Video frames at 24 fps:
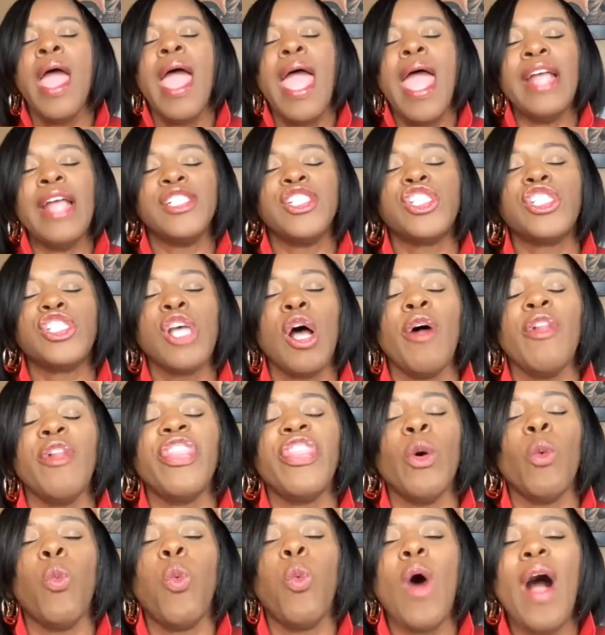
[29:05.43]
And so
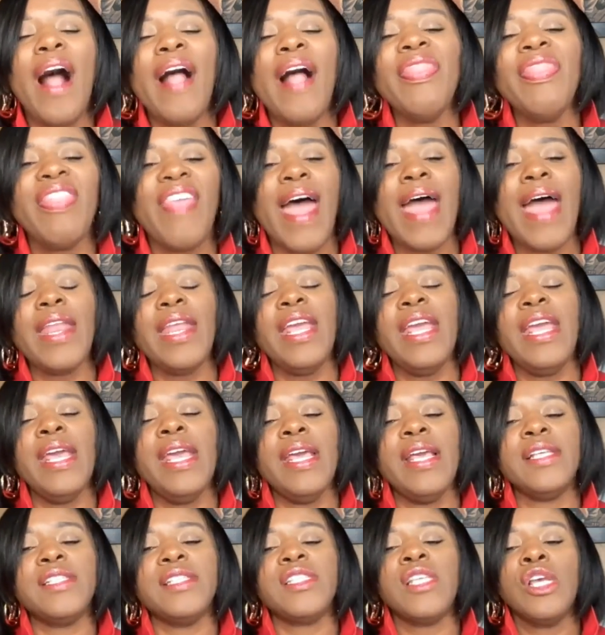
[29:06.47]
the one that
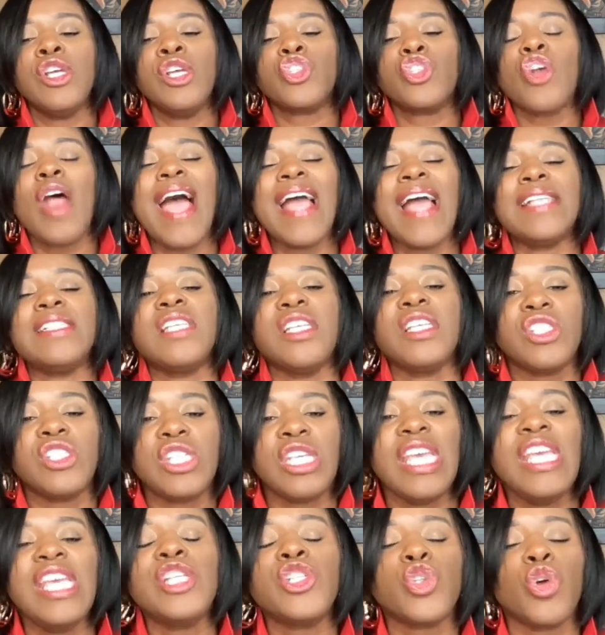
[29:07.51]
is trying to
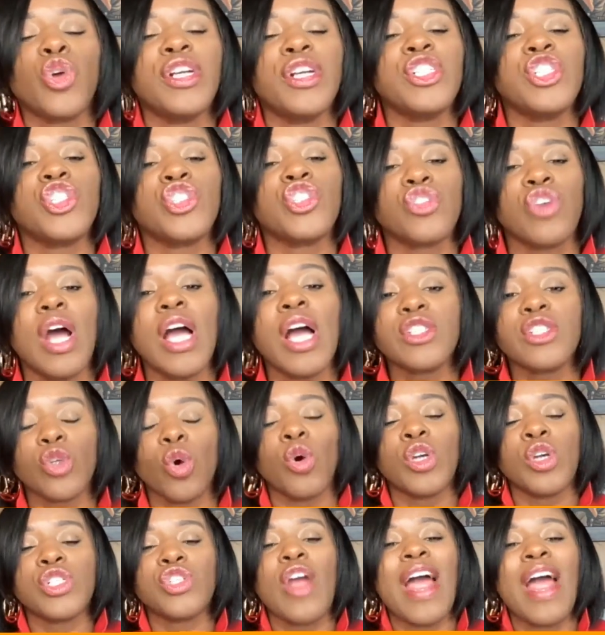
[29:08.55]
teach or instruct
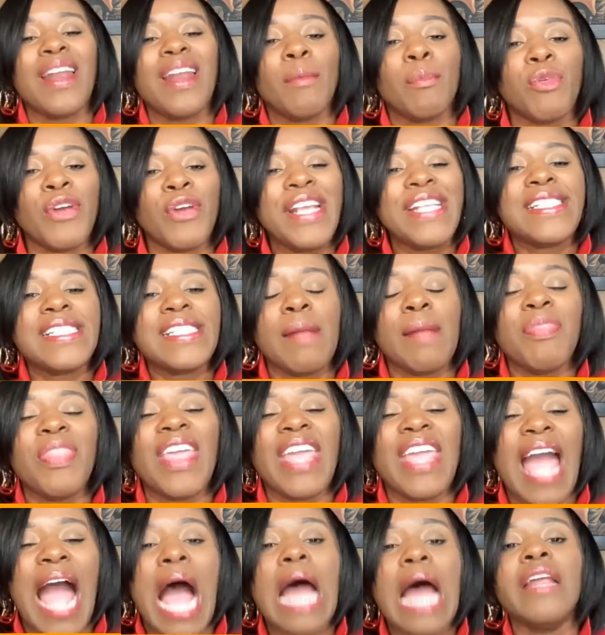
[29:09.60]
or trying to bring
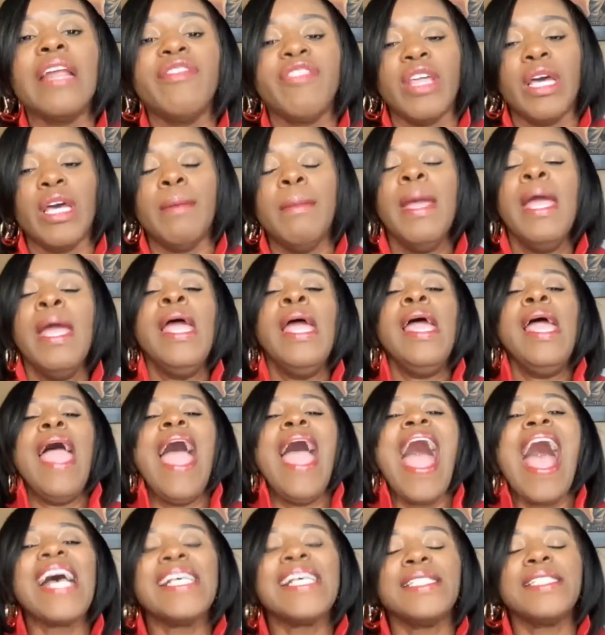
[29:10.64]
something out of them
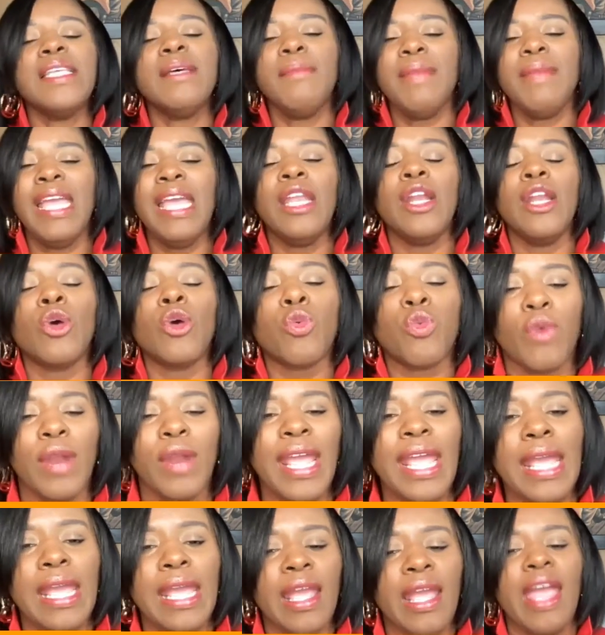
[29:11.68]
has them in a
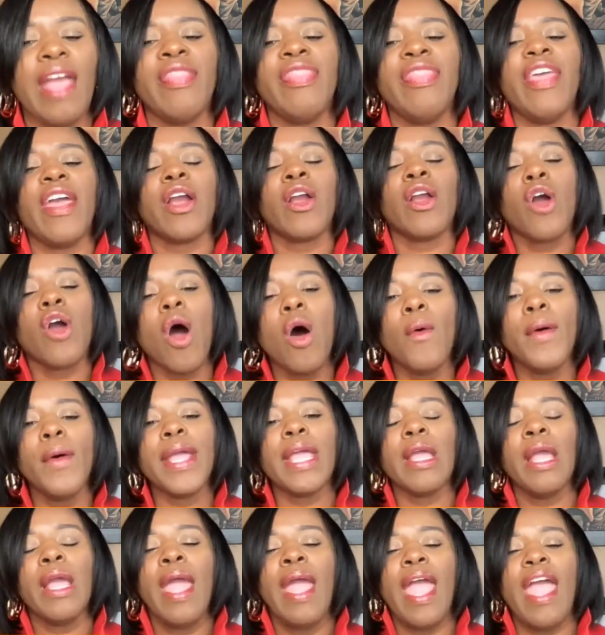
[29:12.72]
ring and they're
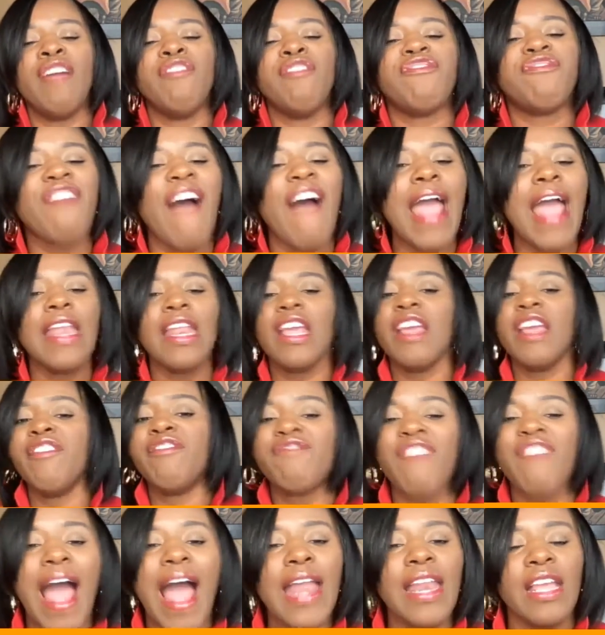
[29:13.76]
going and fighting and
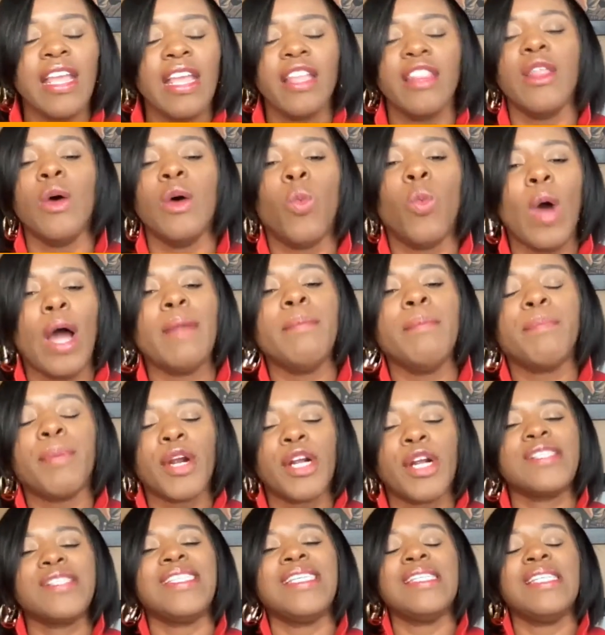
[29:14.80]
fighting and the one
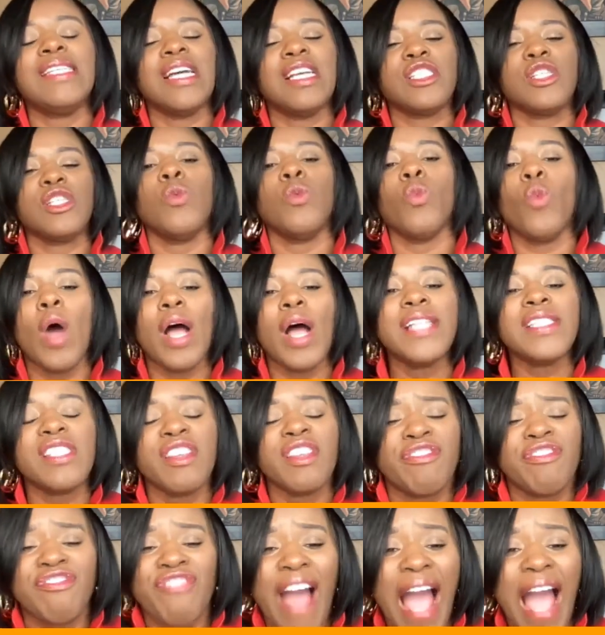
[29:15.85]
person doesn't want to
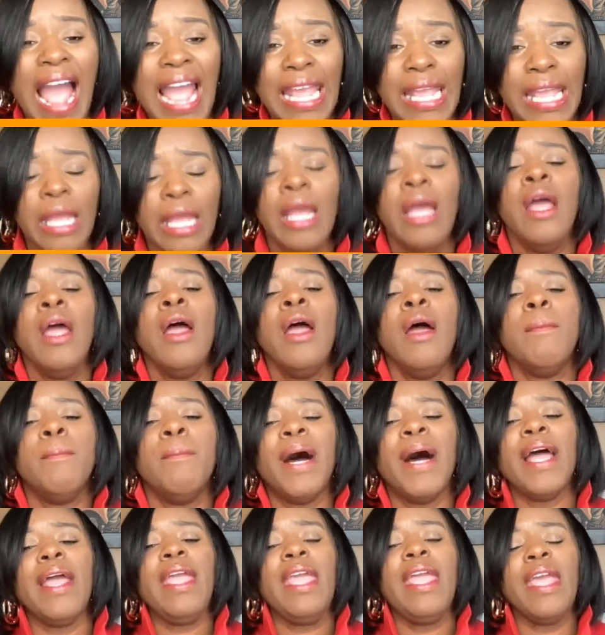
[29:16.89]
fight
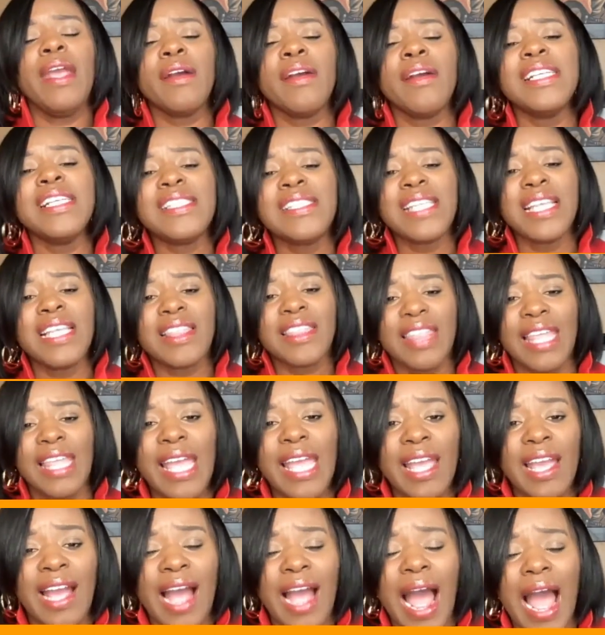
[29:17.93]
but here is the
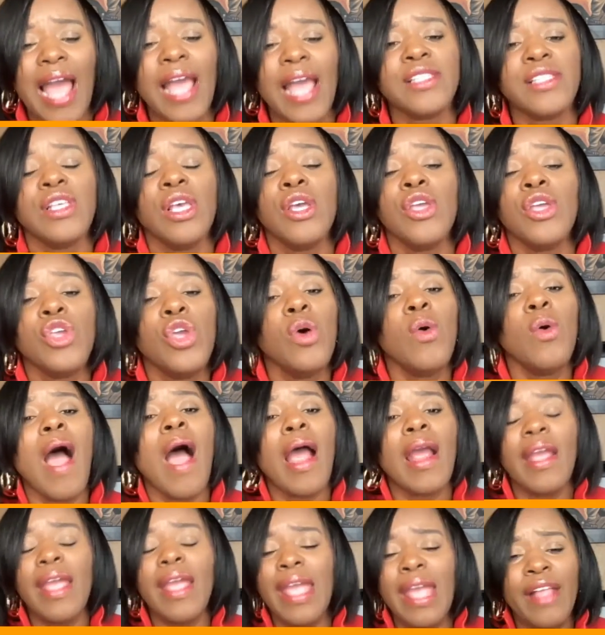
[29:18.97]
thing guys you are
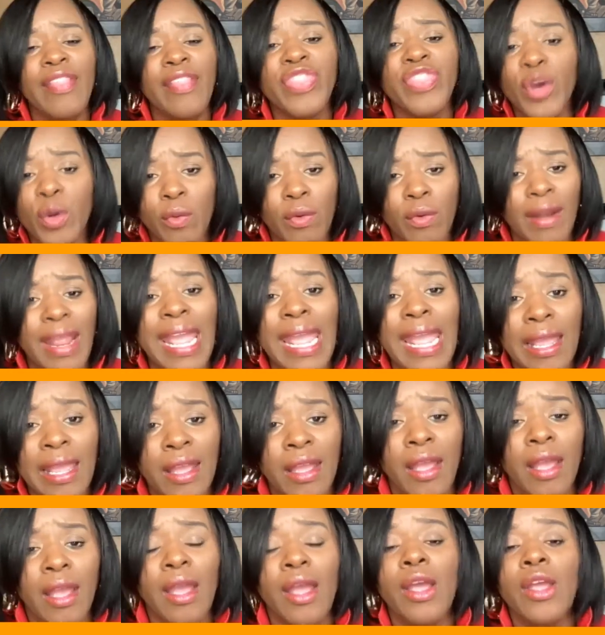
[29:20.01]
in the ring
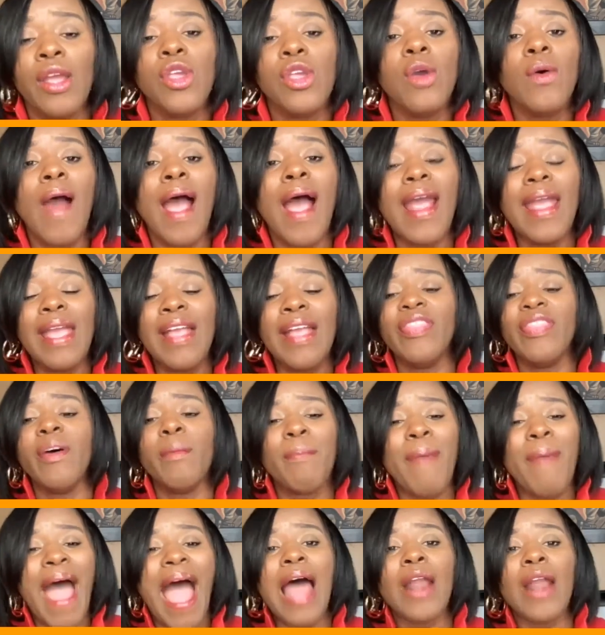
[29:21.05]
you are in the
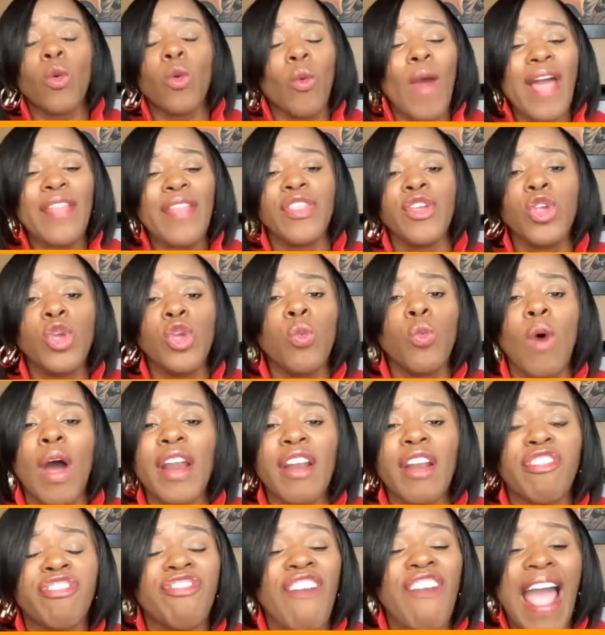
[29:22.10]
battle, whether you want
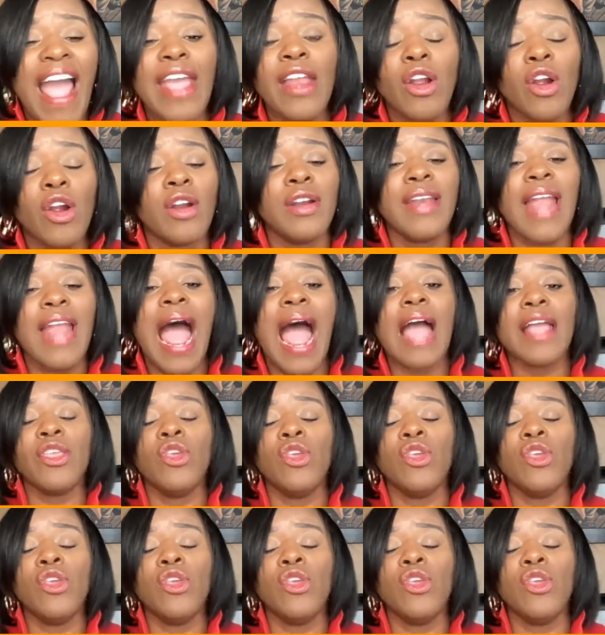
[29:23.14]
to fight or not.